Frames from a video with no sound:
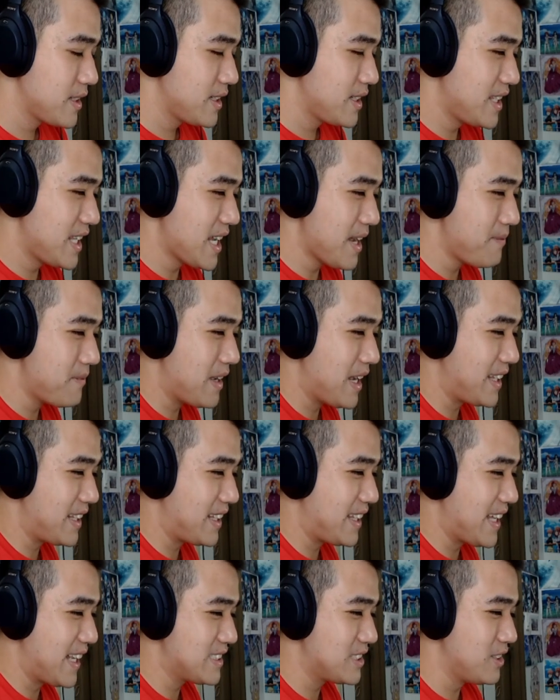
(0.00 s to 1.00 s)
Yep, I
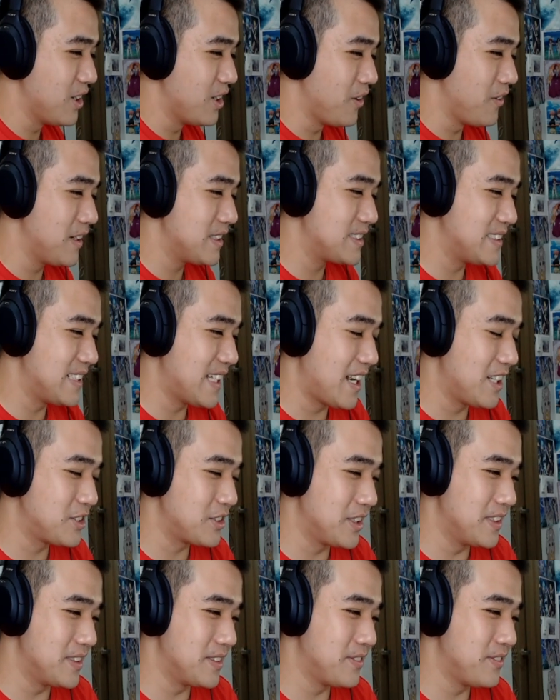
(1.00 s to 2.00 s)
guess Loa's now
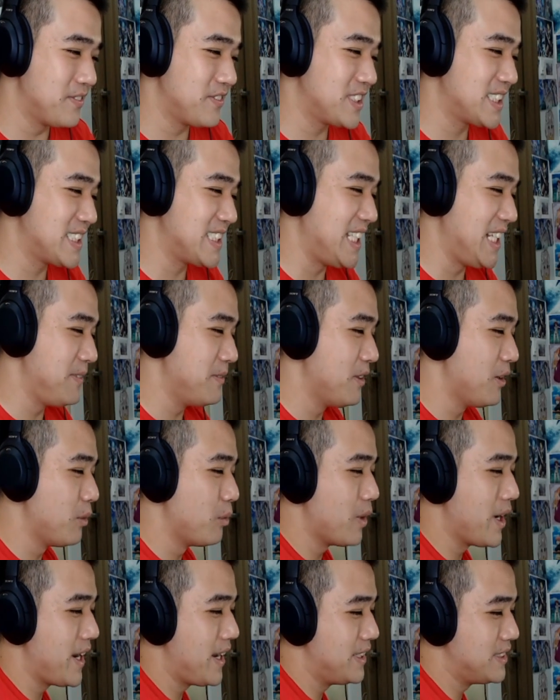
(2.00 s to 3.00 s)
trying to scheme a
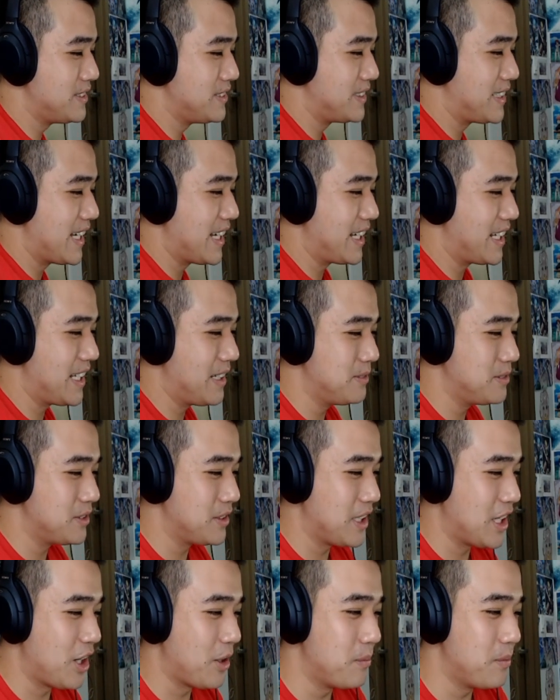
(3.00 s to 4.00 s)
way into getting him to
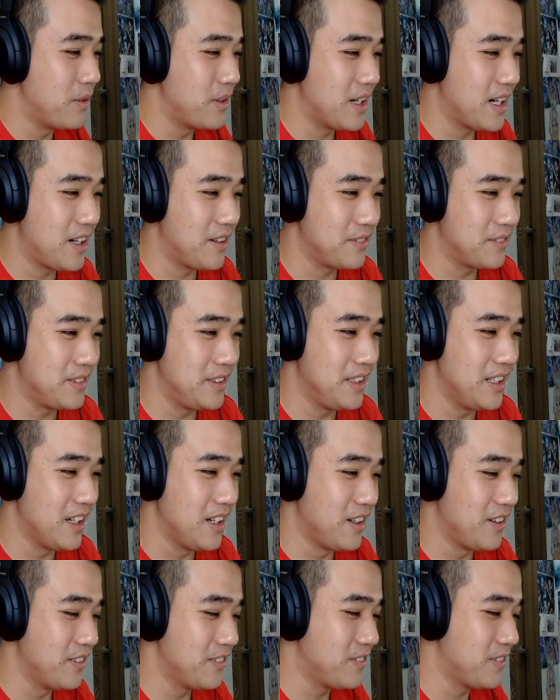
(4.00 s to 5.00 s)
help her out. You
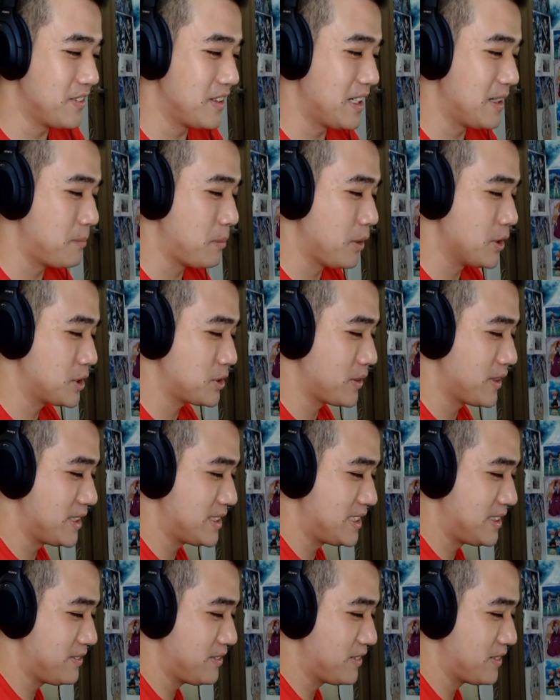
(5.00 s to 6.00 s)
know, from the post-credit
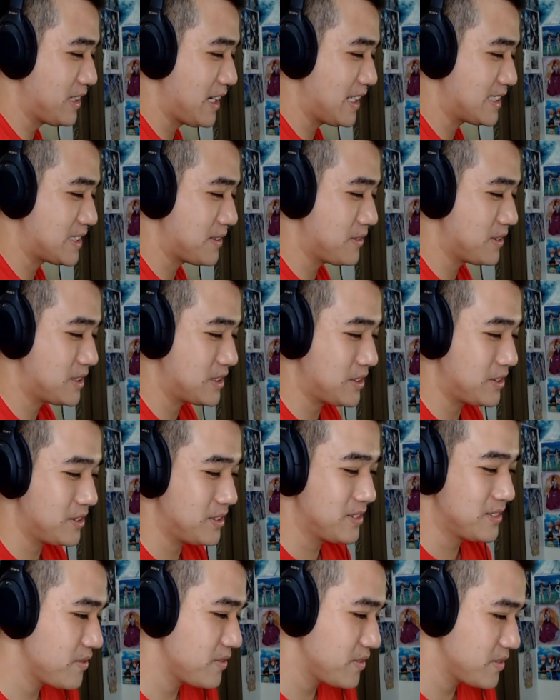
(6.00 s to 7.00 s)
scene from the last
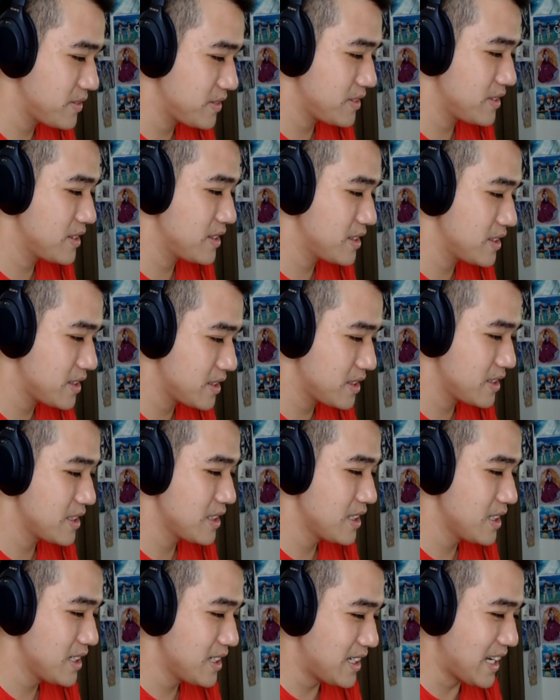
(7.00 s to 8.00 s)
episode.
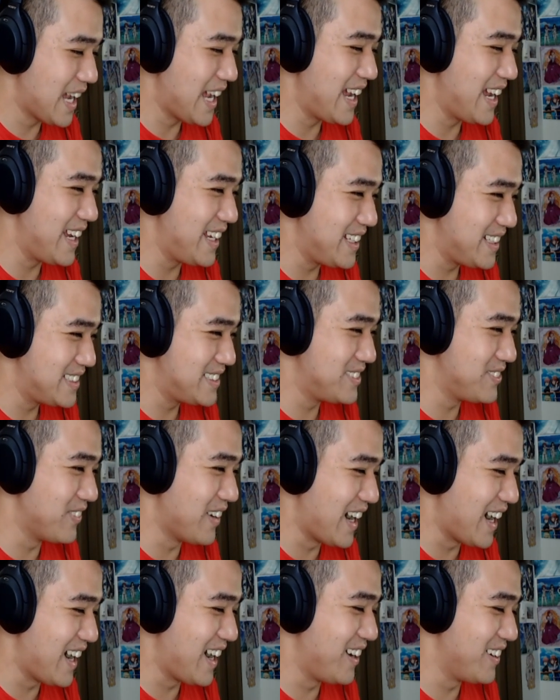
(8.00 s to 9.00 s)
Hey,
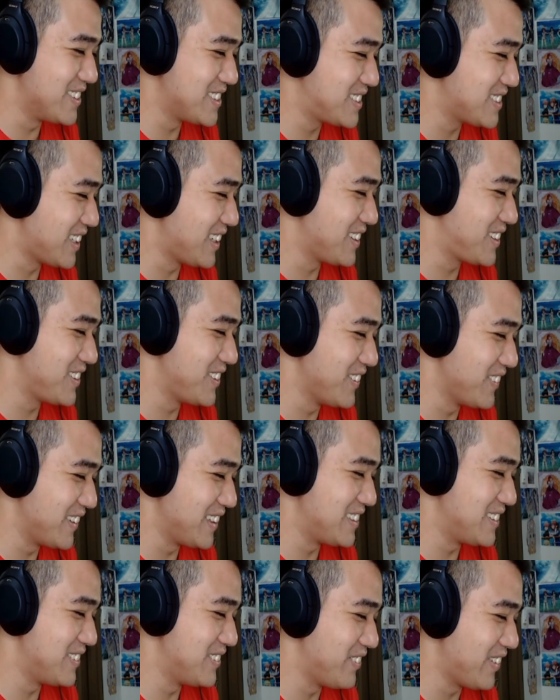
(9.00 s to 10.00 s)
wow, saw through
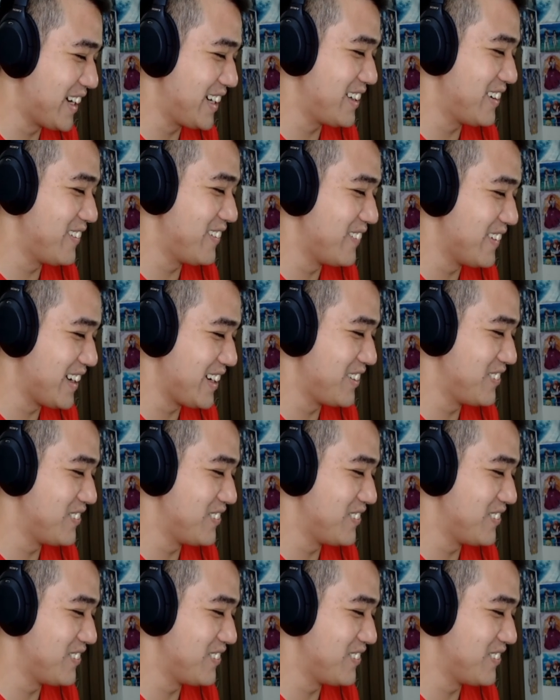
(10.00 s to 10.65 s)
it right away,